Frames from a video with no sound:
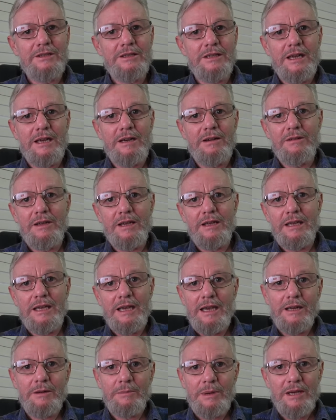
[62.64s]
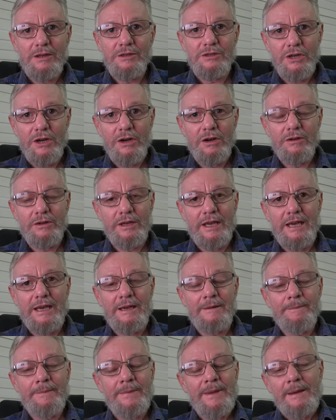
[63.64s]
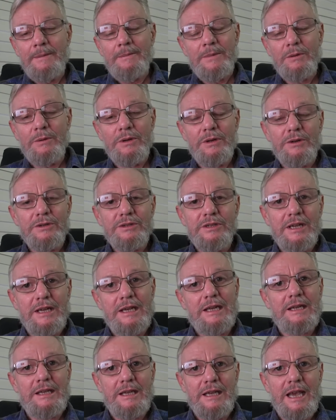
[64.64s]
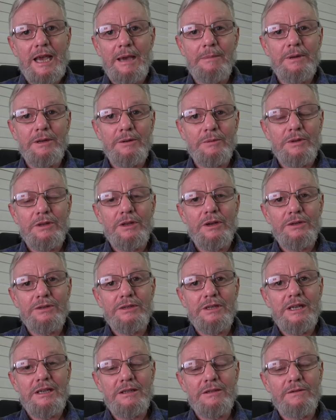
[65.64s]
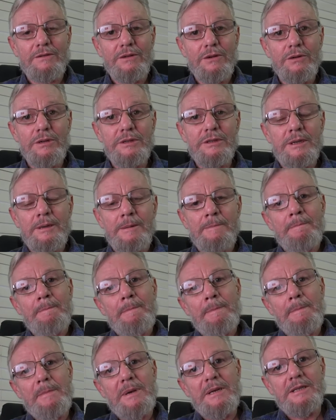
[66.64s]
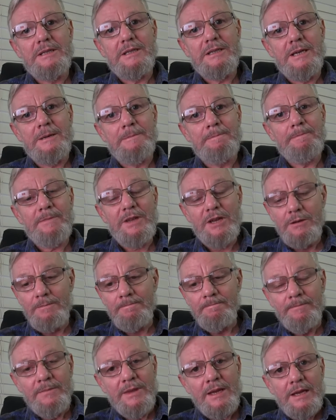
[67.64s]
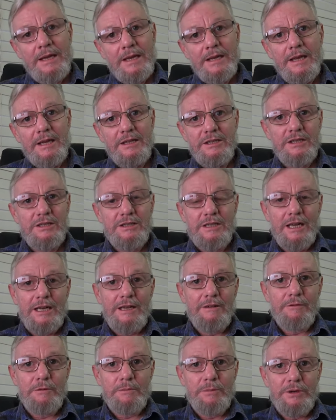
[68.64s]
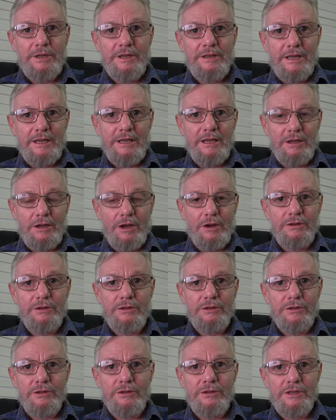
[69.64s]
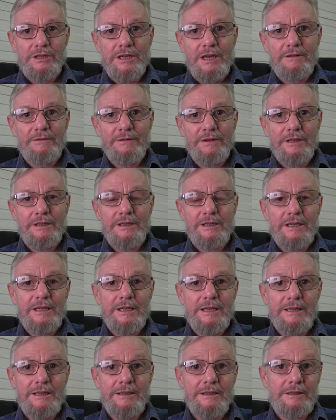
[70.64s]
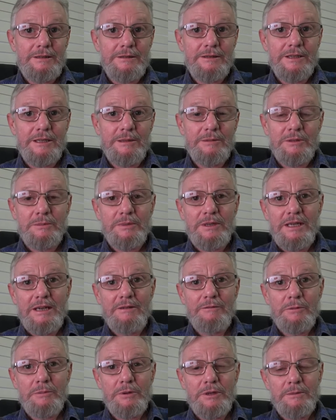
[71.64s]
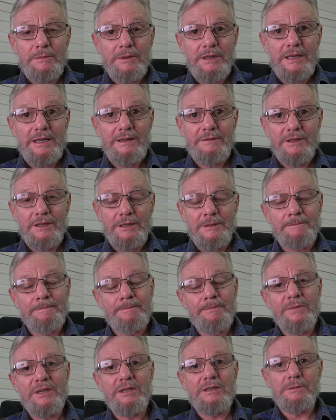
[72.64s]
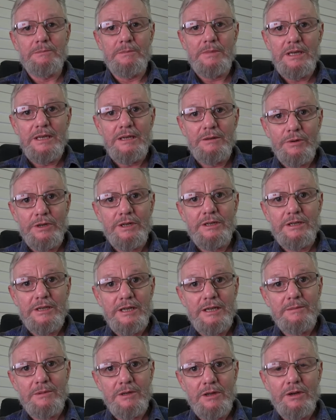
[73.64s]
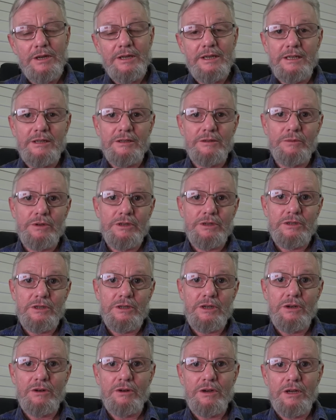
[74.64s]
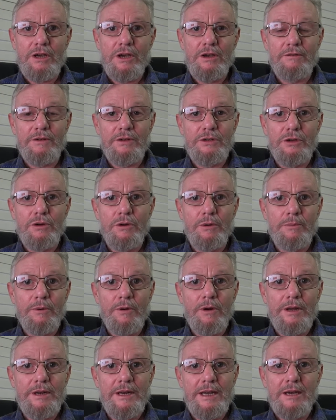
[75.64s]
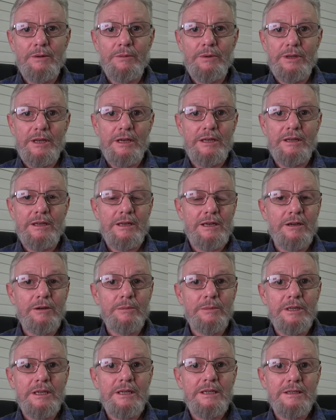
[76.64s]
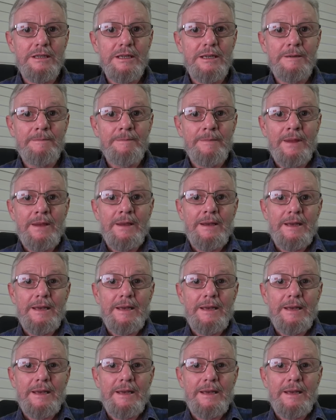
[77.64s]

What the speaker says: aged care and they cared about childcare. And we're not seeing anything happening with those things, of course. But, you know, they just tell everybody that they're going to do stuff and, you know, it seems to be everybody believes it. But to me, what it seems like is what is occurring over in Europe right now with Anthony Albanese